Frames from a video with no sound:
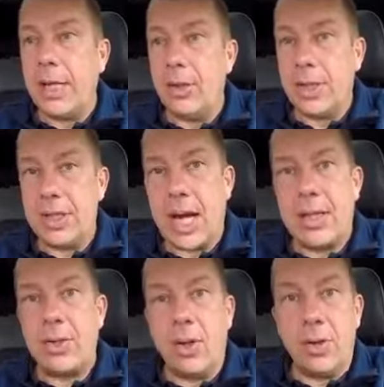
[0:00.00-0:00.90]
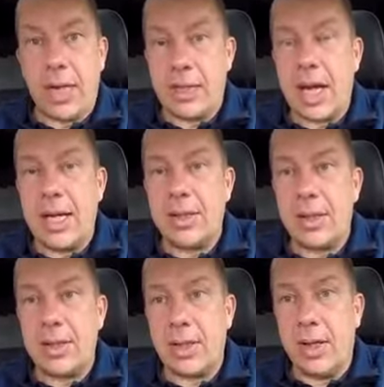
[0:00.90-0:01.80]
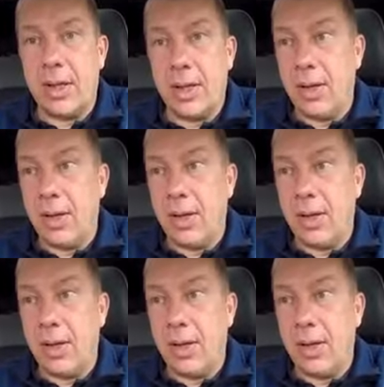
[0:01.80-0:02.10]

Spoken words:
and you can charge on their chargers